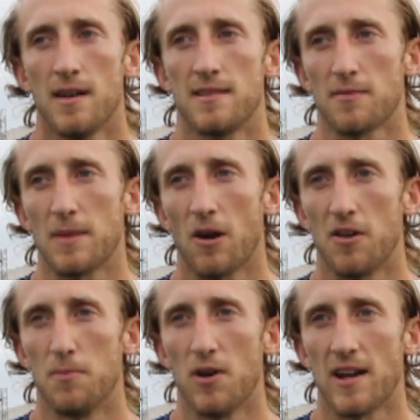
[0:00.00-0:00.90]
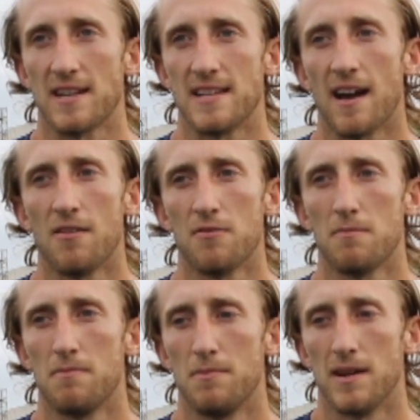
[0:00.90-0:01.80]
they're going to be hard to break down,
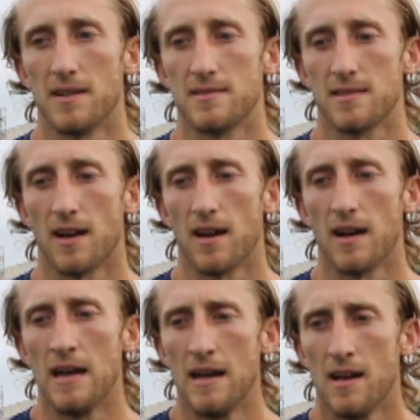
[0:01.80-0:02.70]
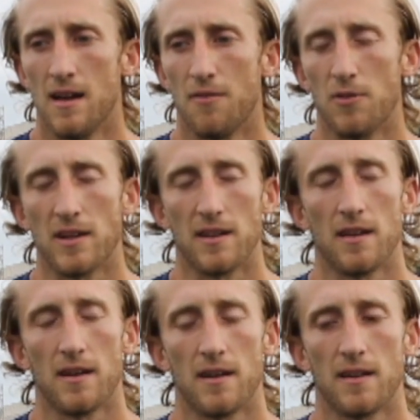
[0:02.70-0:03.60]
but uh, if we can
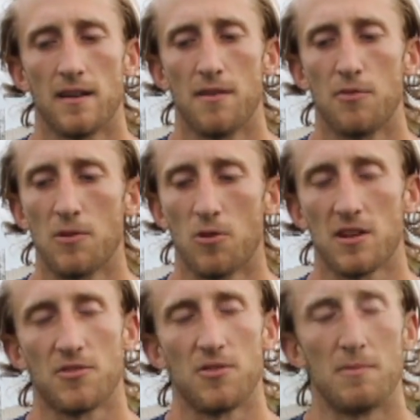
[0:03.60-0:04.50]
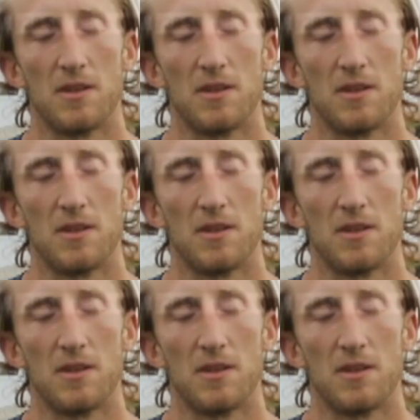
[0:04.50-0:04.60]
uh, if we can work it through the